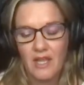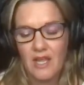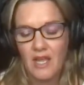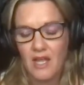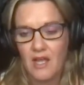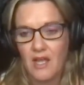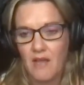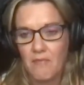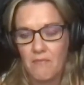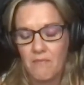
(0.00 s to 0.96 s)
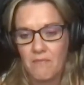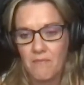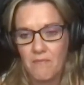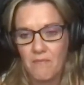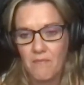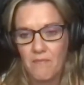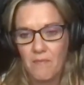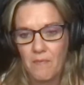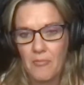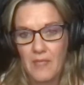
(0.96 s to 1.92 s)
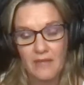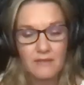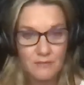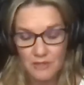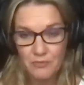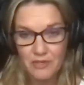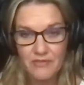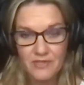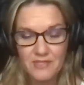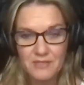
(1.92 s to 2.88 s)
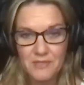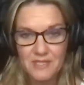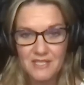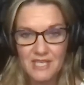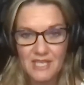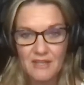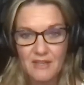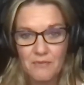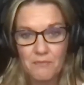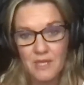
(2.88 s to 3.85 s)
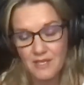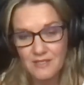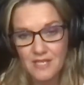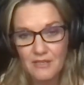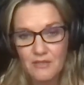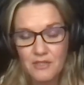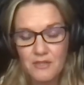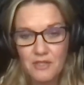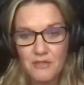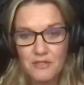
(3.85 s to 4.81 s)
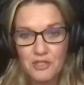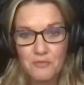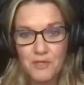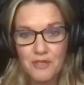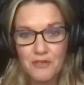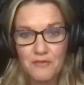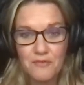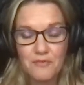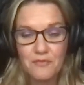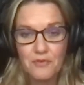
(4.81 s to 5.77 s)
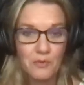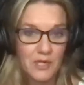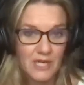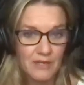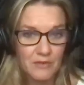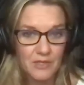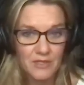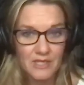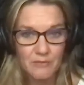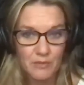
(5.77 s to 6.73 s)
Um, I also want to preface this by saying because I usually only go to the bar for 1 hour and